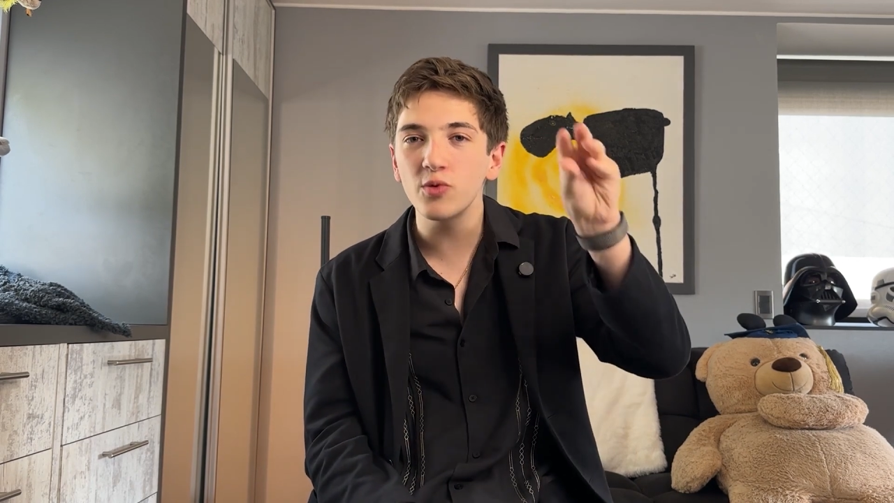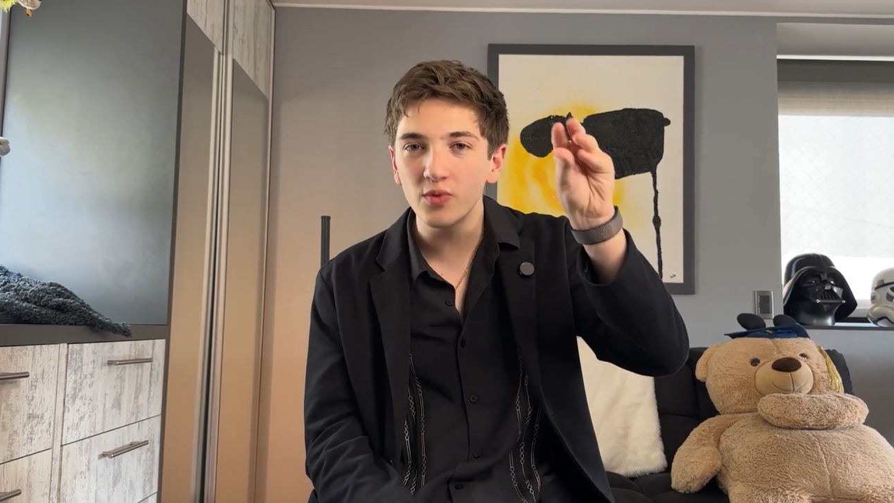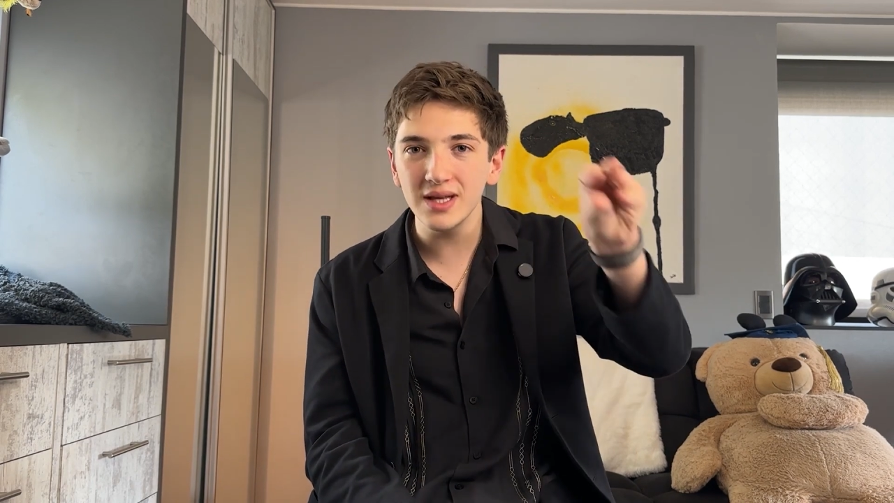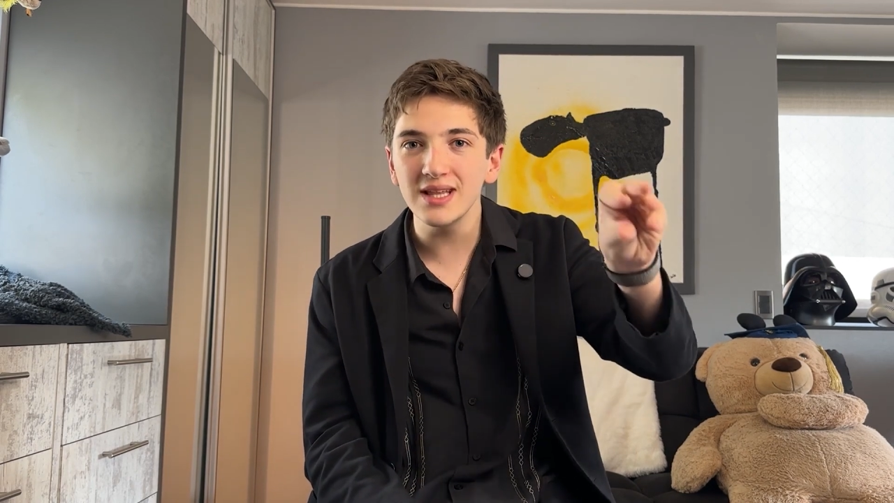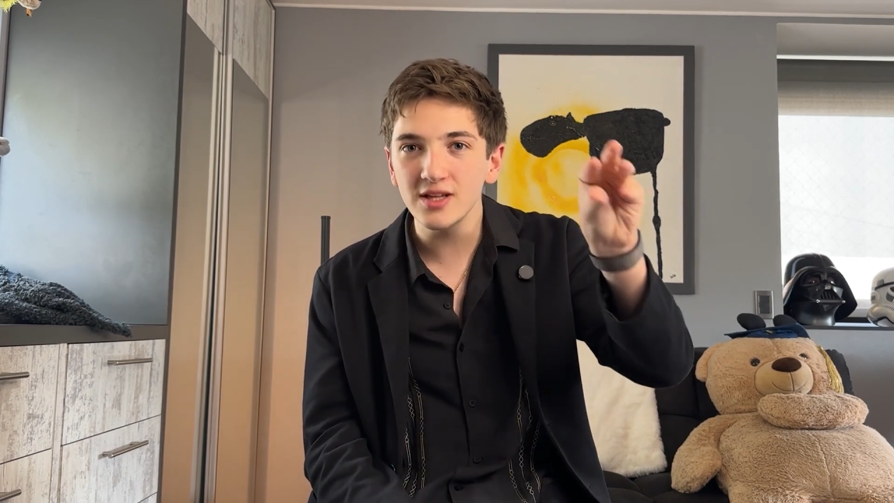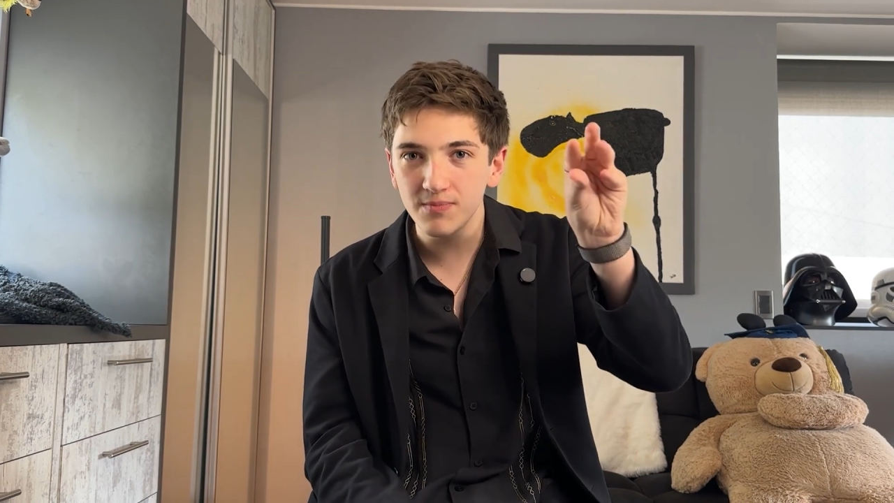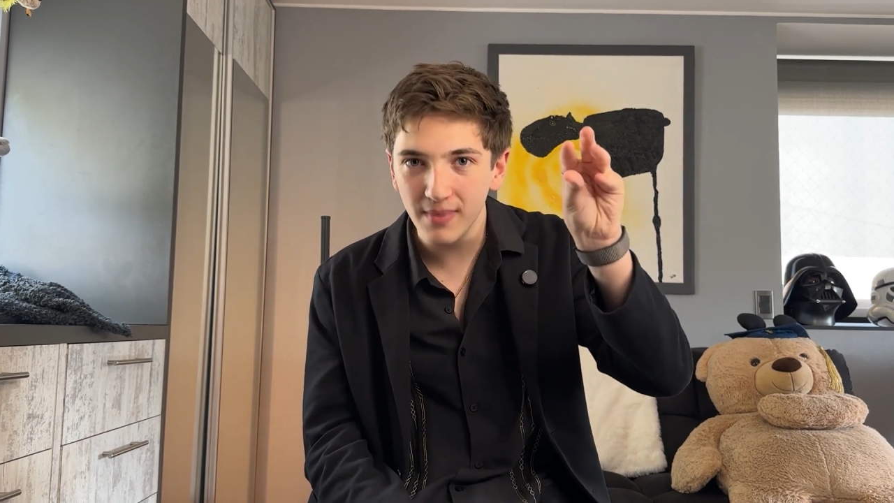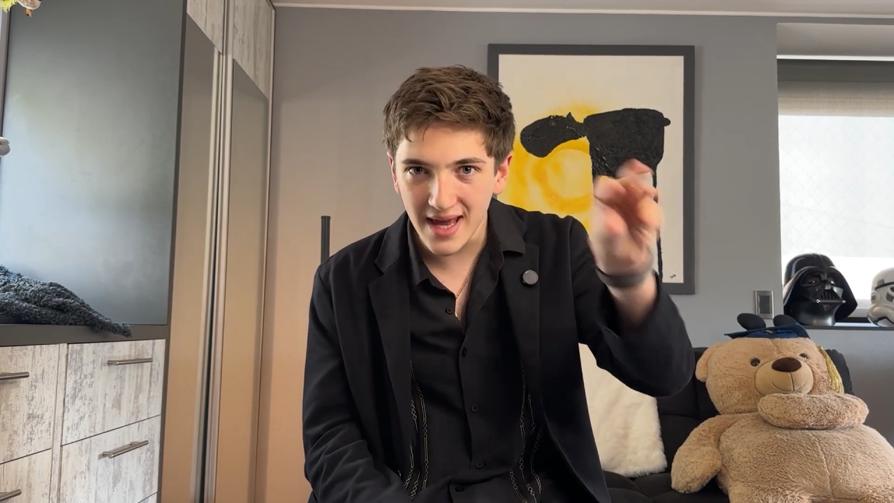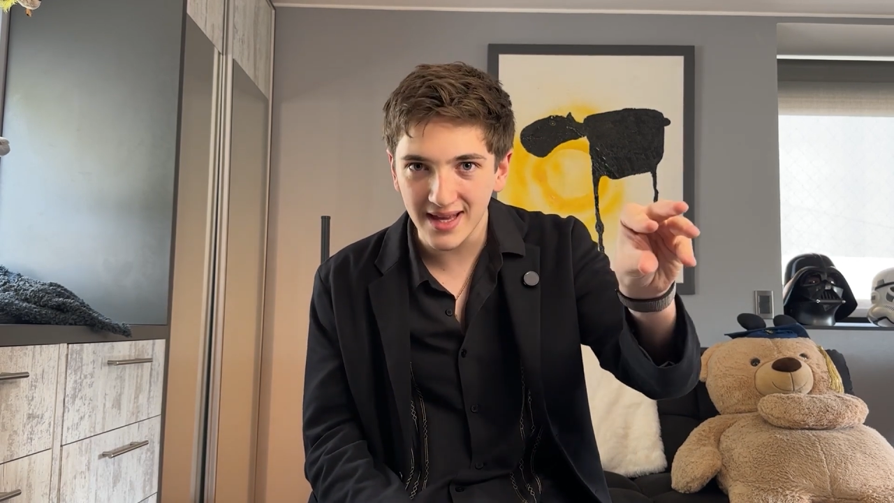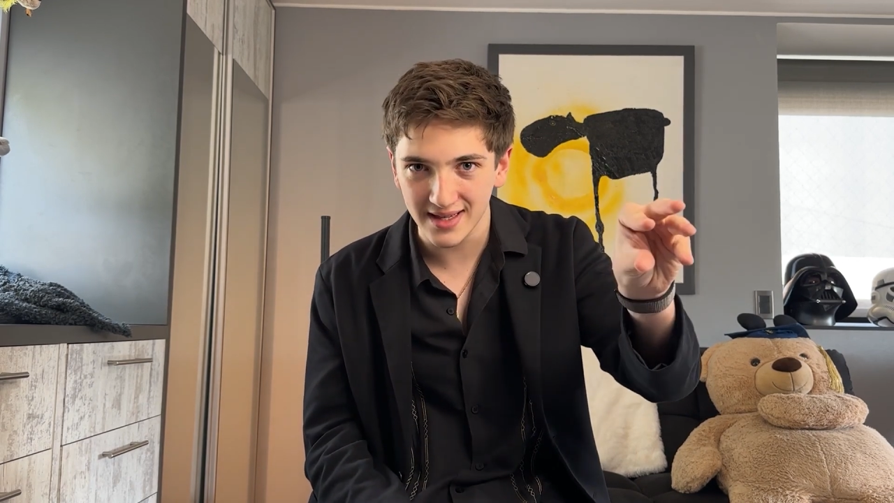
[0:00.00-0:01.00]
really
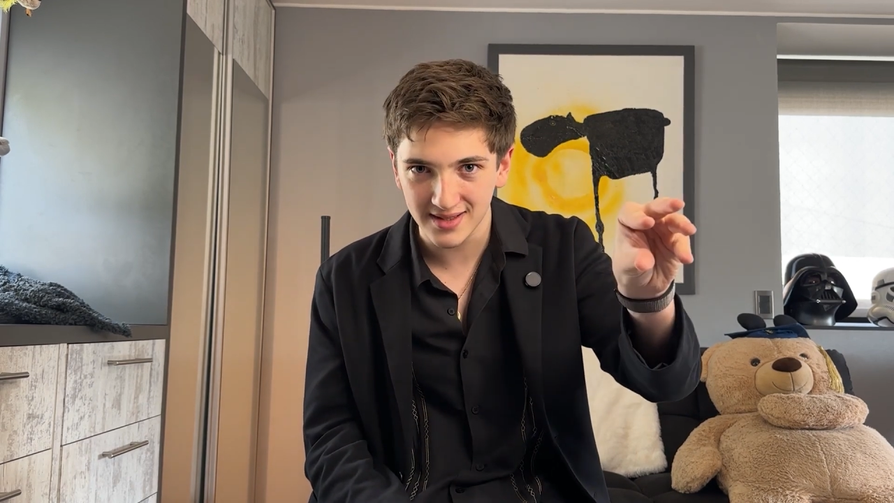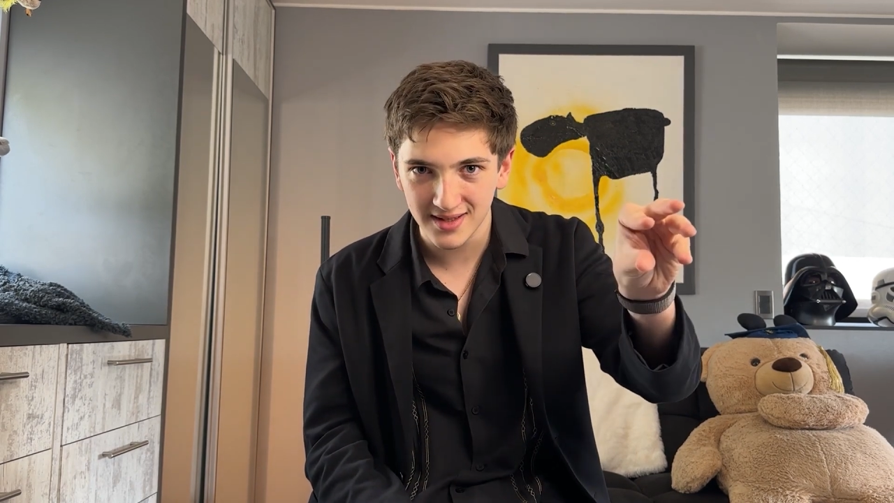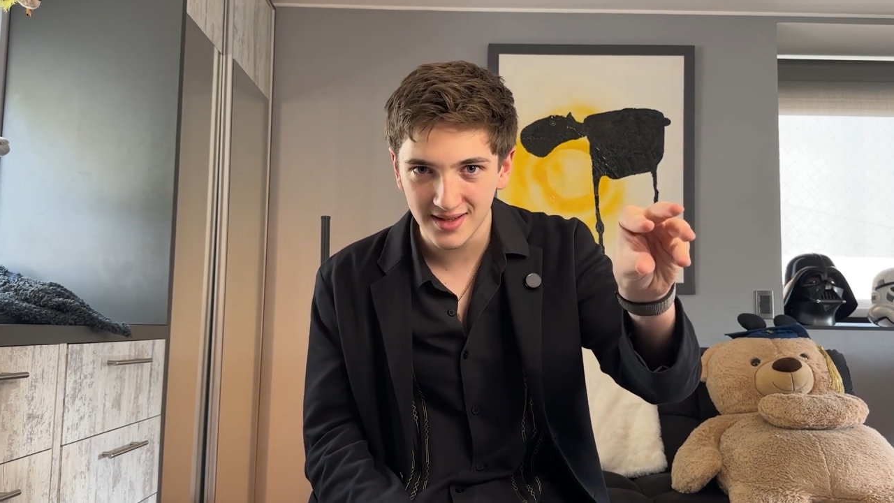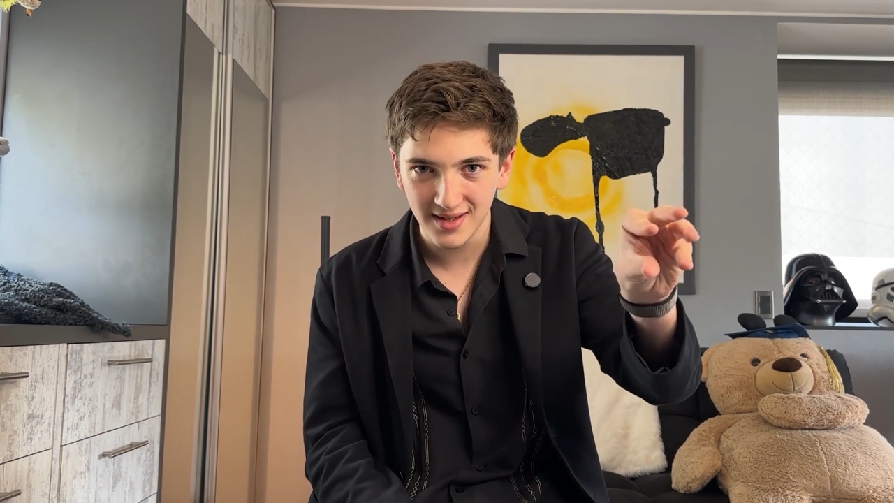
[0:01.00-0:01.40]
make it.